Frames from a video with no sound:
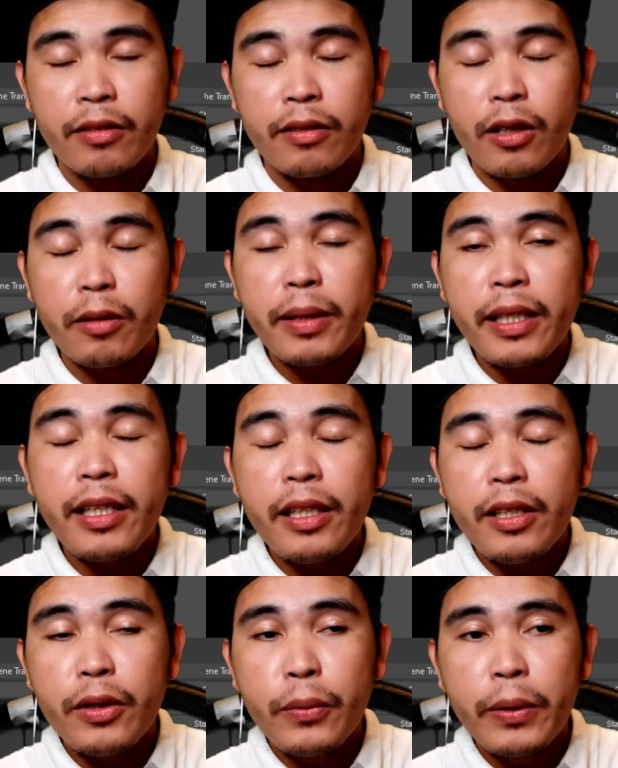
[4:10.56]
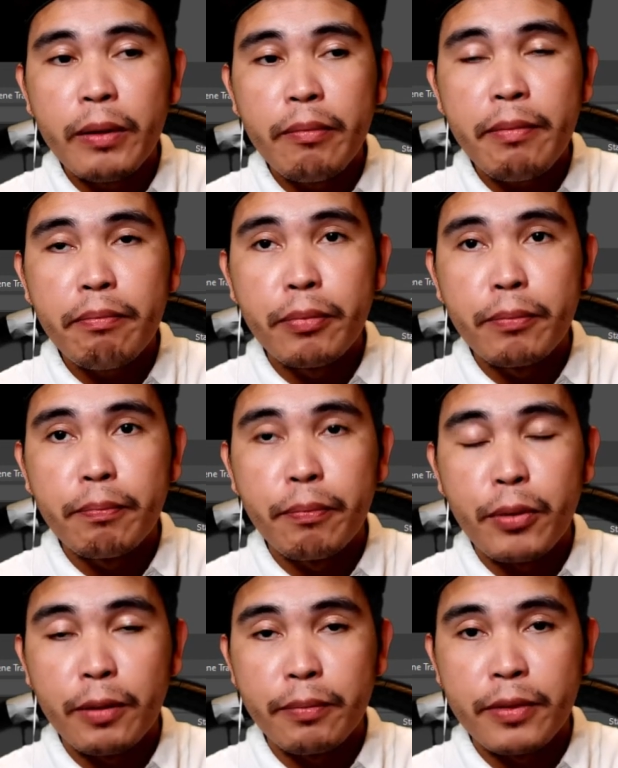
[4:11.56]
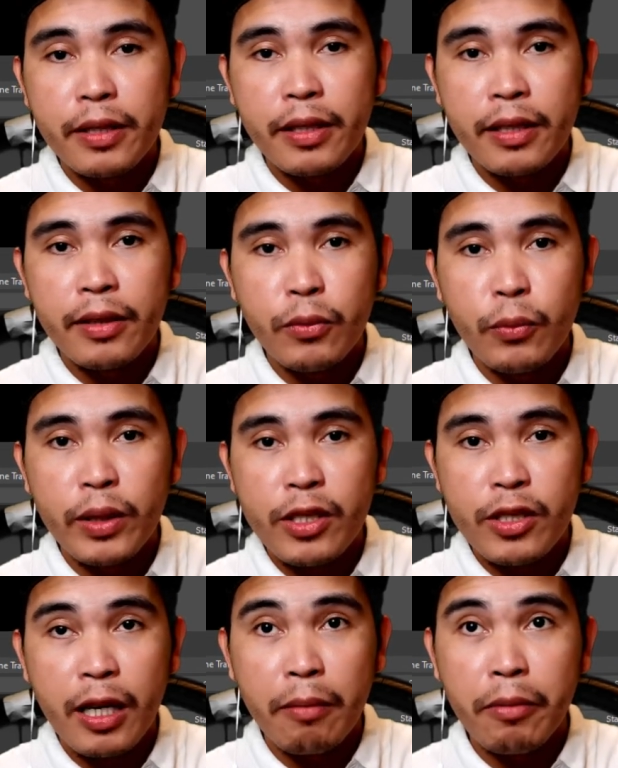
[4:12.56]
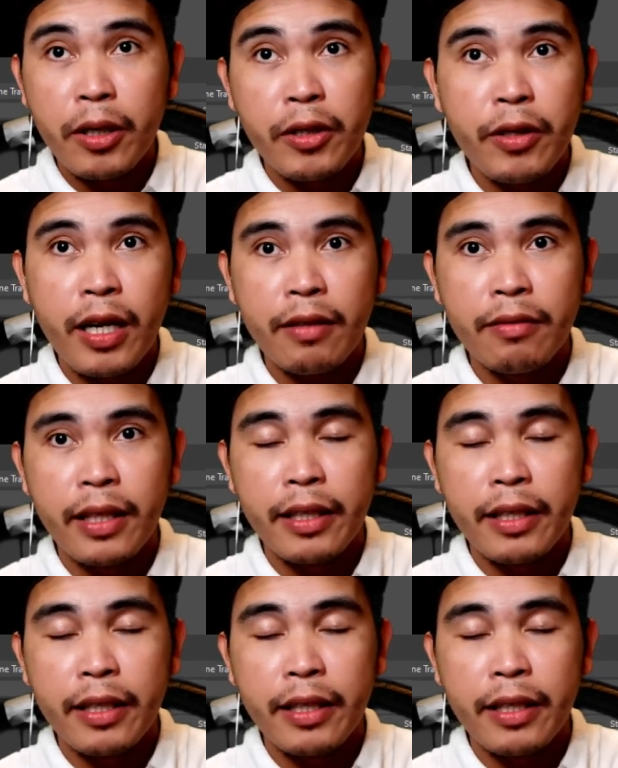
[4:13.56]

normally you will be prompted which camera you have,